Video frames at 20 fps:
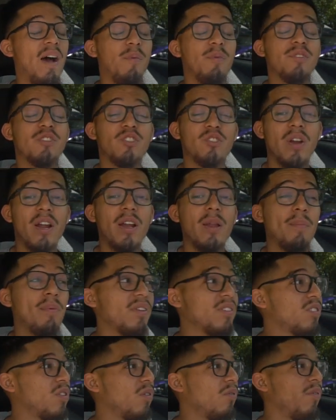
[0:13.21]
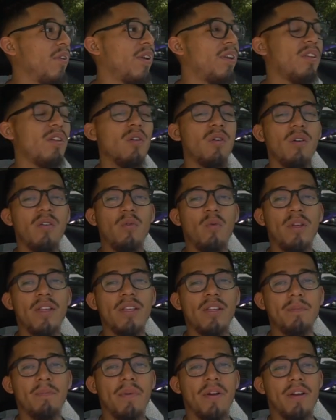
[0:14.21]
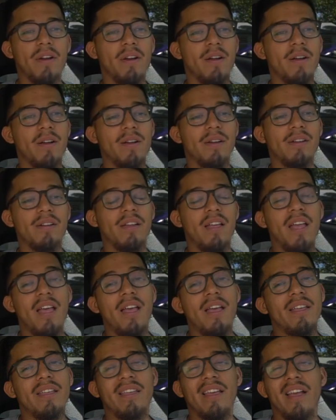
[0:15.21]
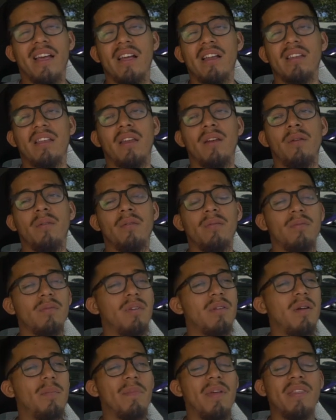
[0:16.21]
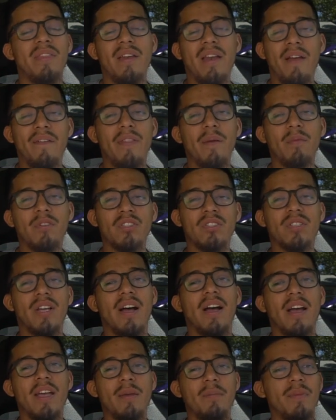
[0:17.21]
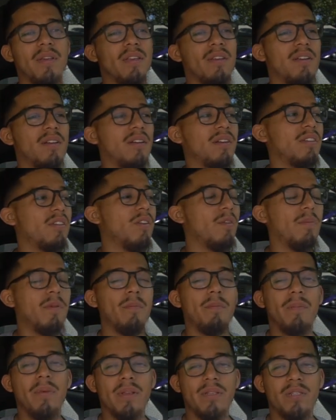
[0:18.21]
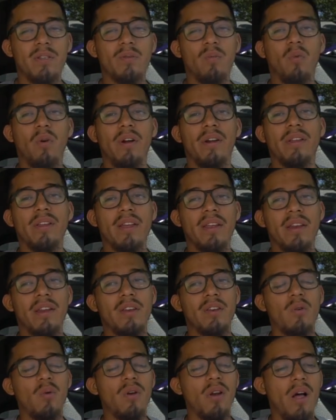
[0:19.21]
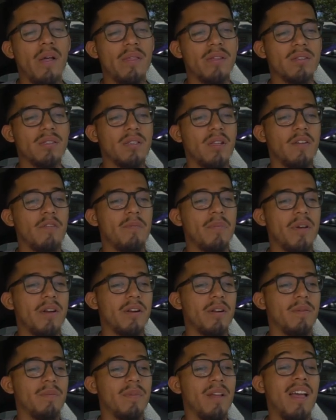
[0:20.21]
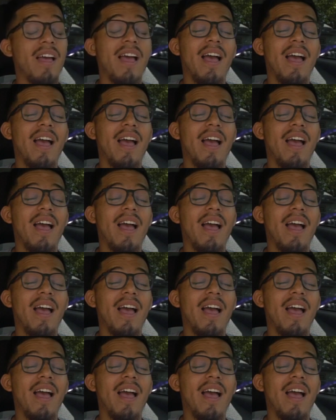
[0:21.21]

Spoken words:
I was trying to push a video a week, but I didn't have that much time, and been busy working and doing all this stuff. But I'm